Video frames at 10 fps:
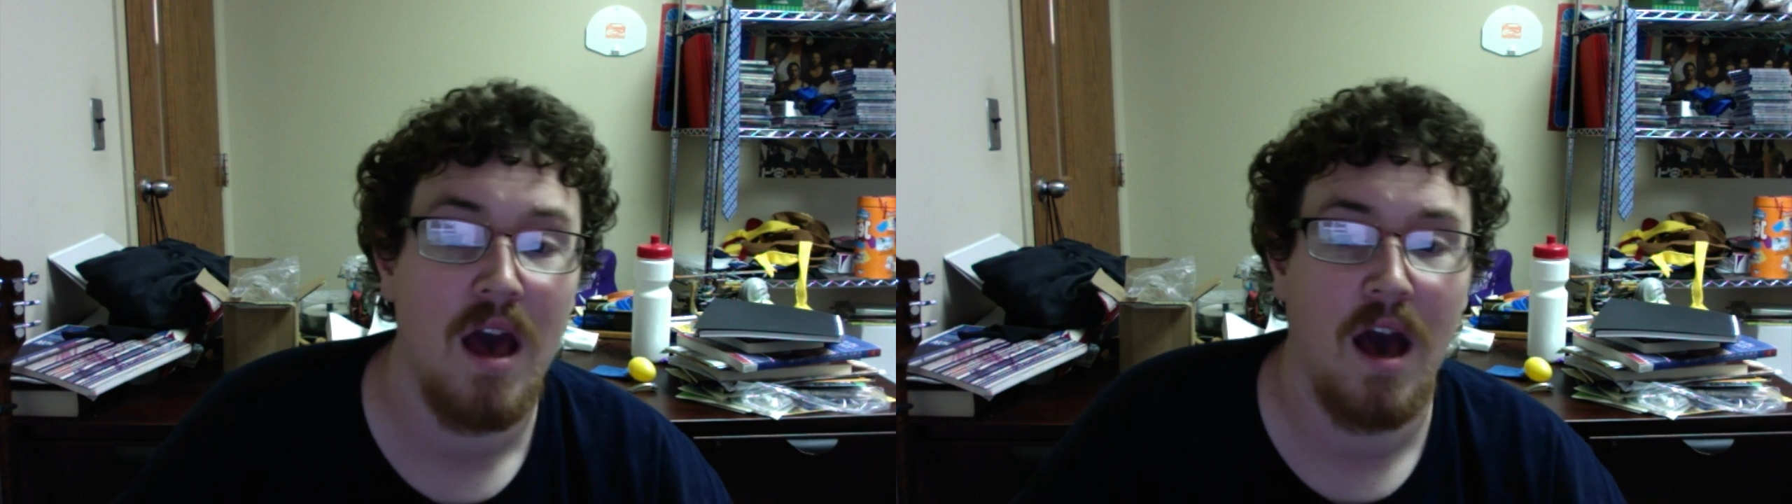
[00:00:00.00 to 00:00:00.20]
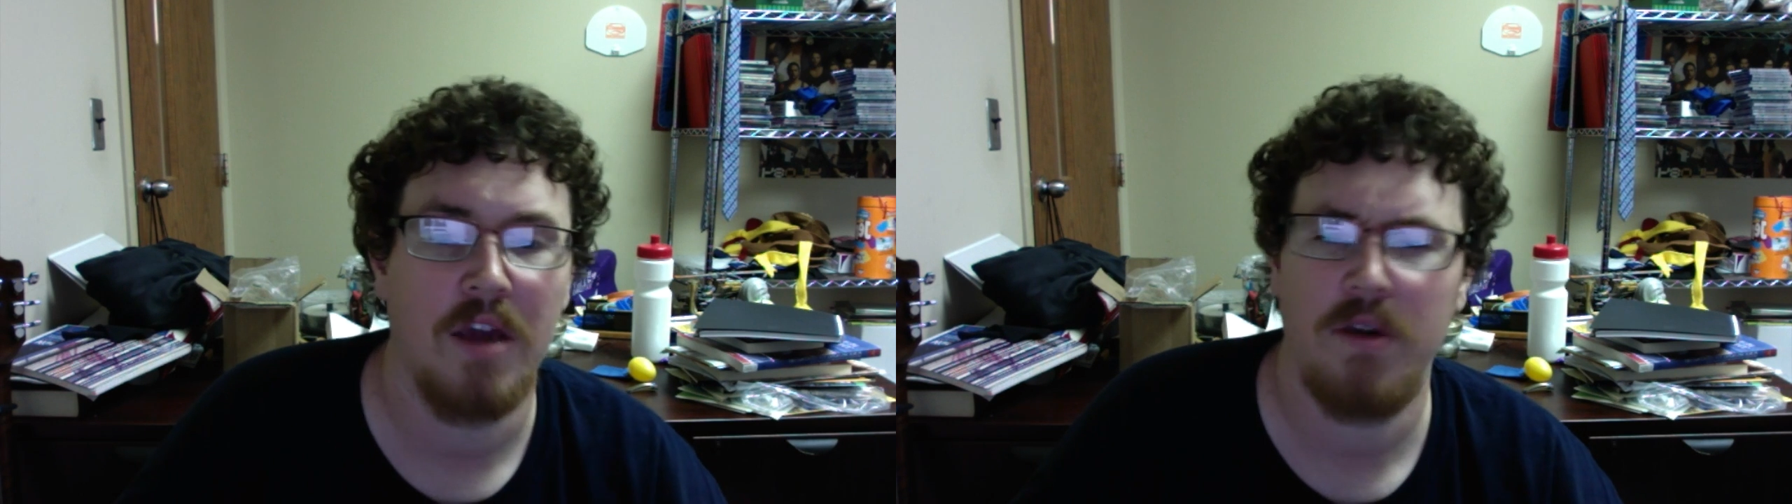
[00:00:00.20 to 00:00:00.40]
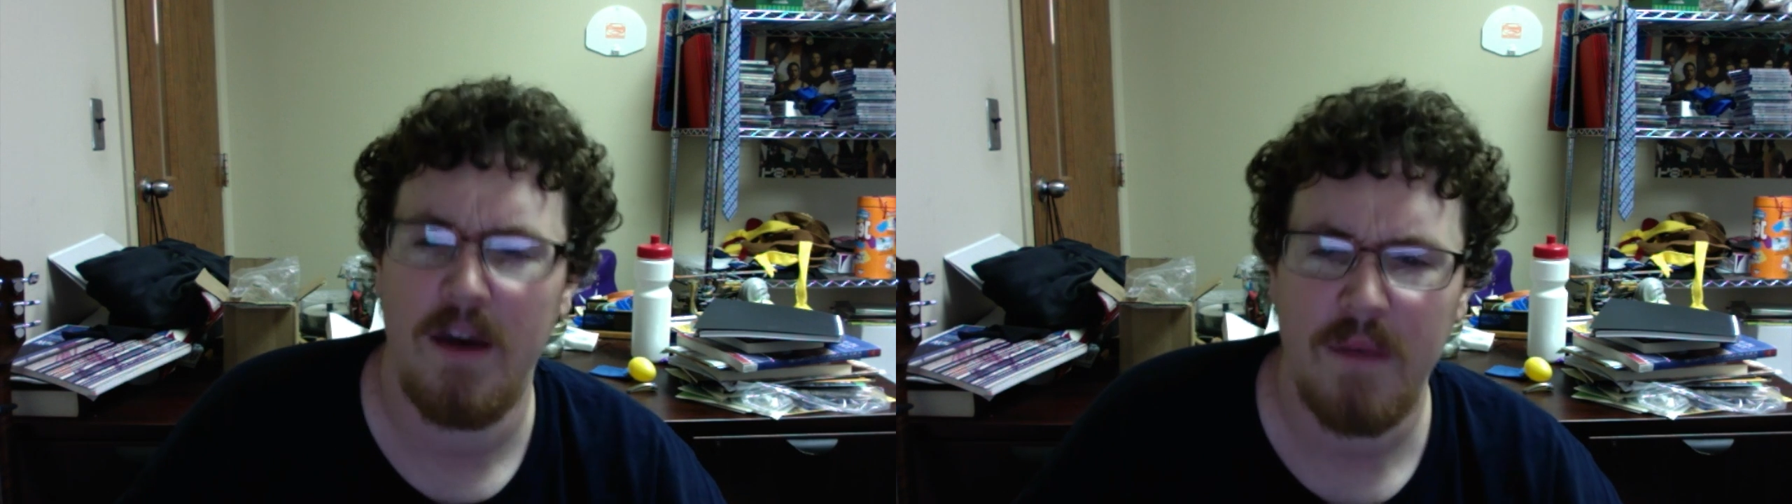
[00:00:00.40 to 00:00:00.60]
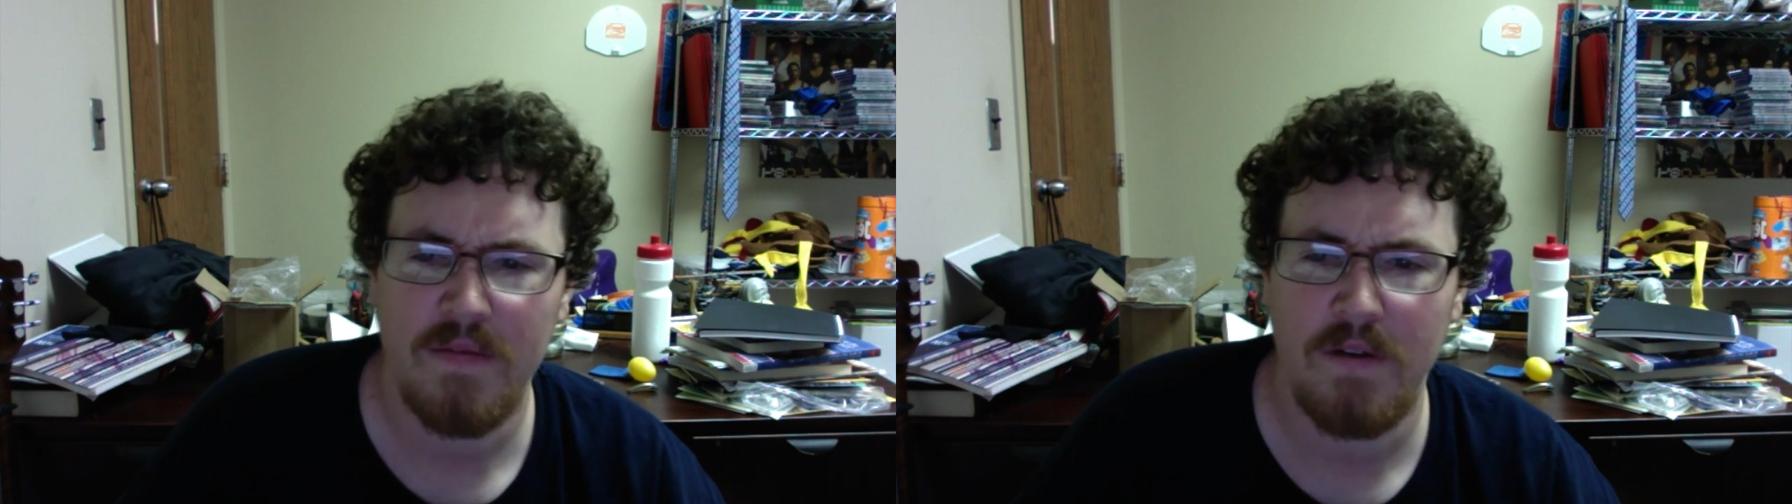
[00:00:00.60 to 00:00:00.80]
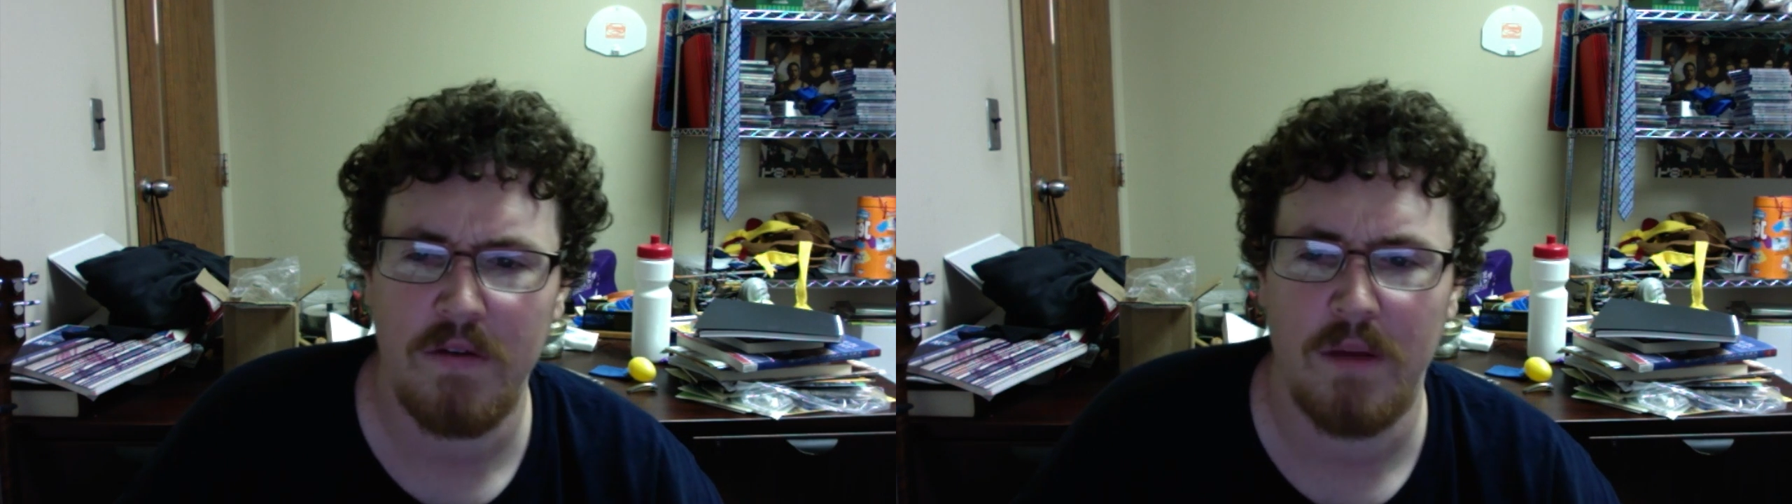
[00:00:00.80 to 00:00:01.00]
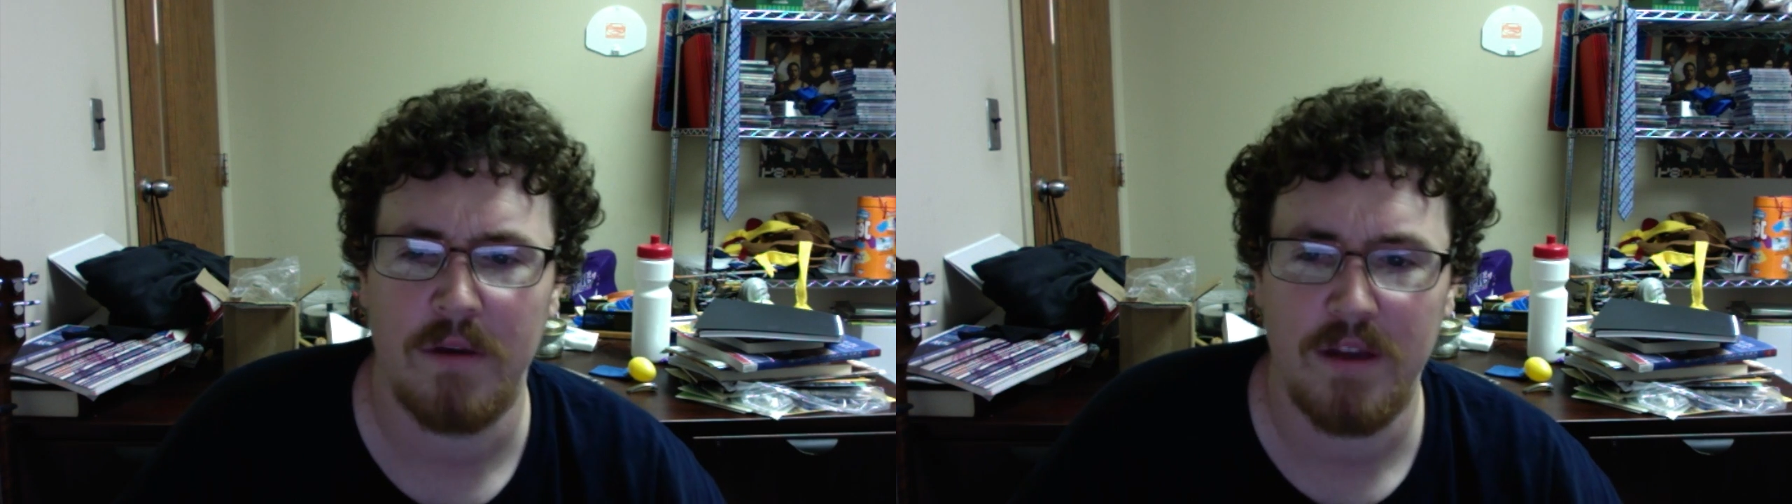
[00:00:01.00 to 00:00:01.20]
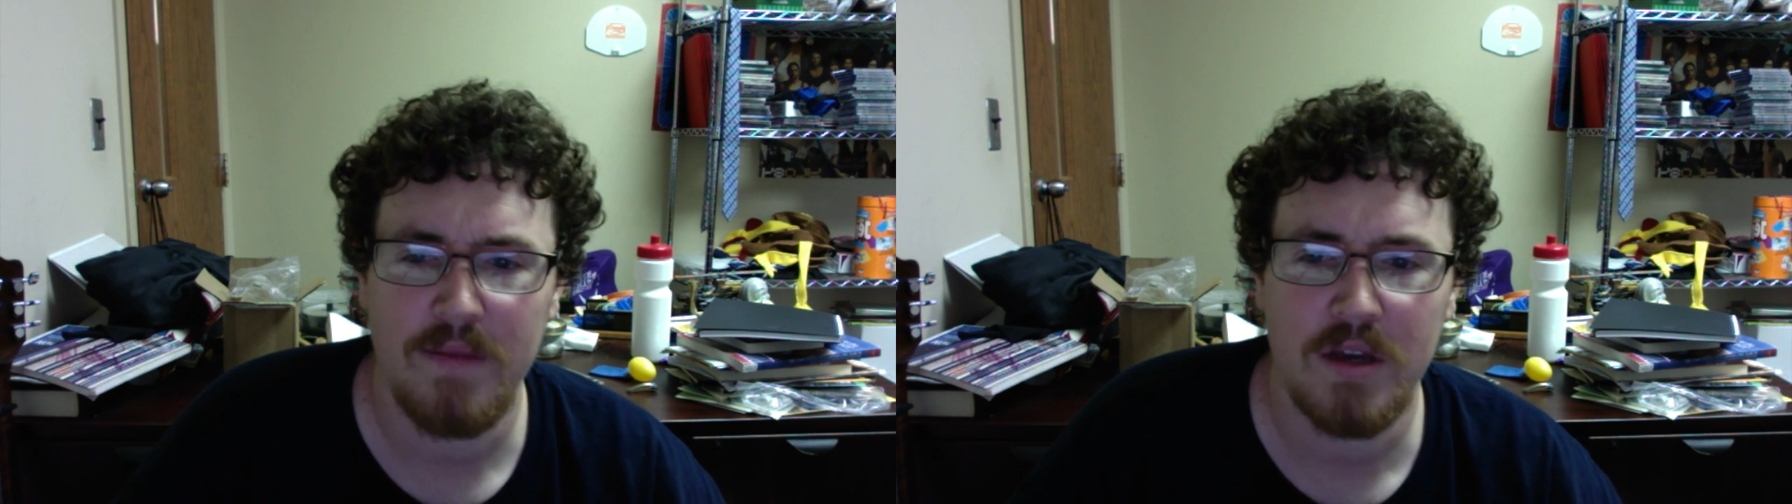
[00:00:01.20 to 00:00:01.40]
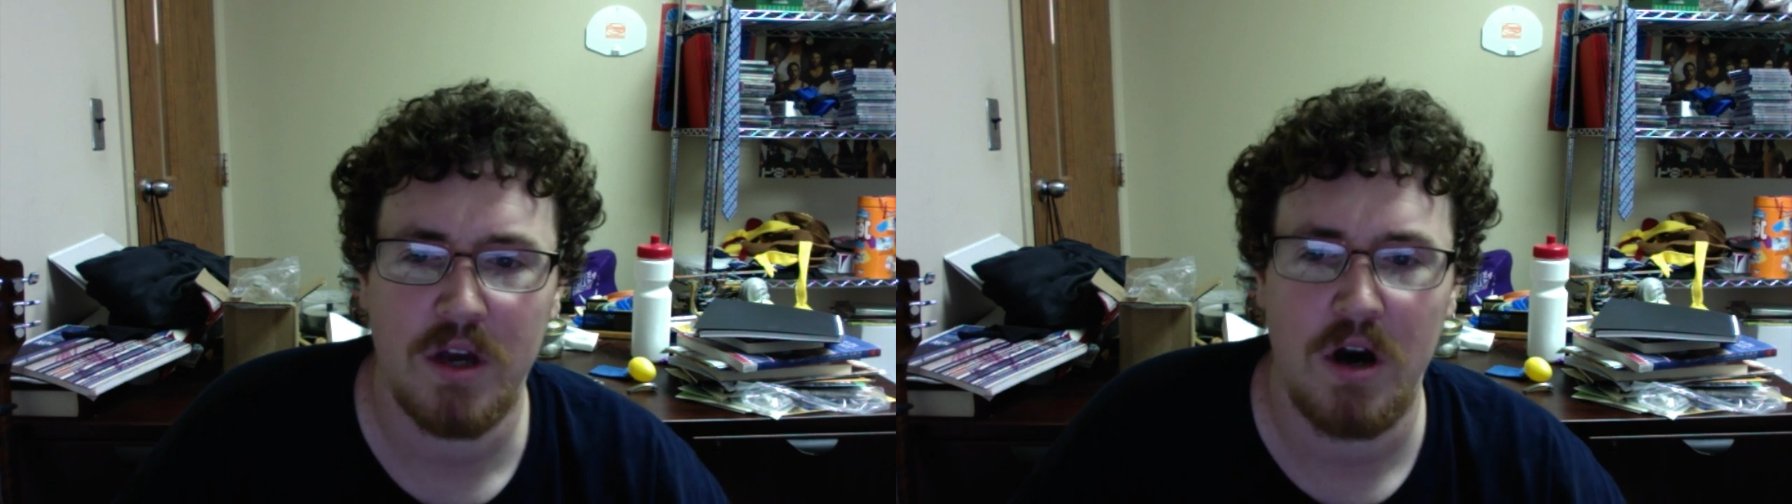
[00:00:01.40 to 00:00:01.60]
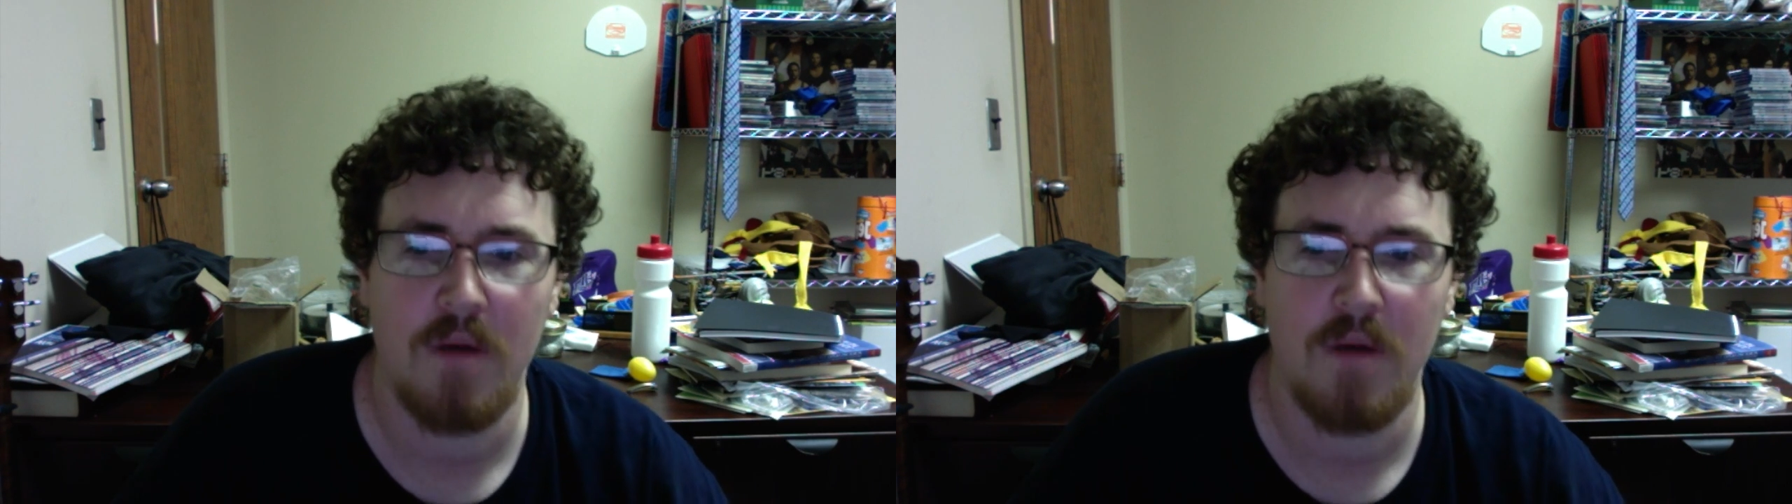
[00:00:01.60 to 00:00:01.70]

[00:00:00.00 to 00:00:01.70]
You have my phone number. Give me a call,